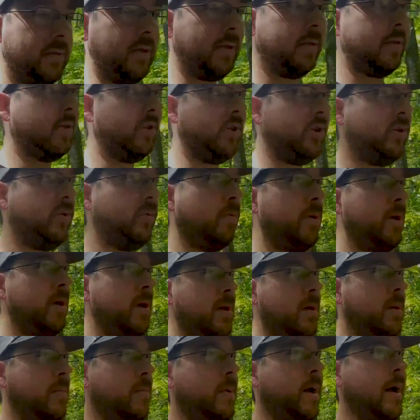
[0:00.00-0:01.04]
you know,
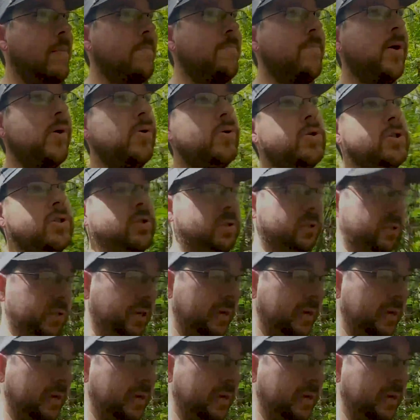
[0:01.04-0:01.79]
my emotions,